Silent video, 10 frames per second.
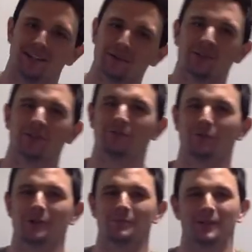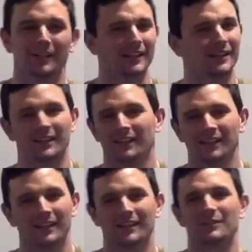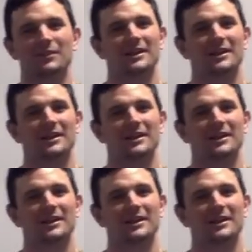No, it's good for you, but give